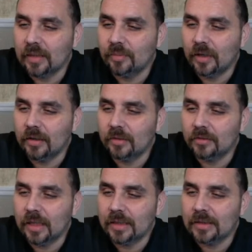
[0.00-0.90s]
He probably
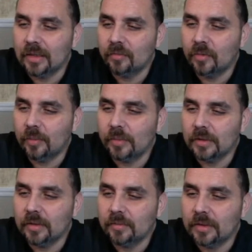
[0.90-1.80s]
owns like 10
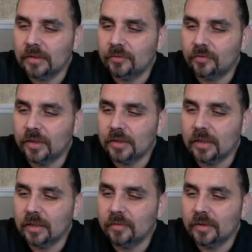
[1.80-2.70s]
weapons. Him and his friends
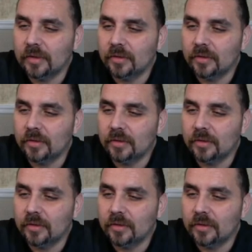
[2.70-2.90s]
love it.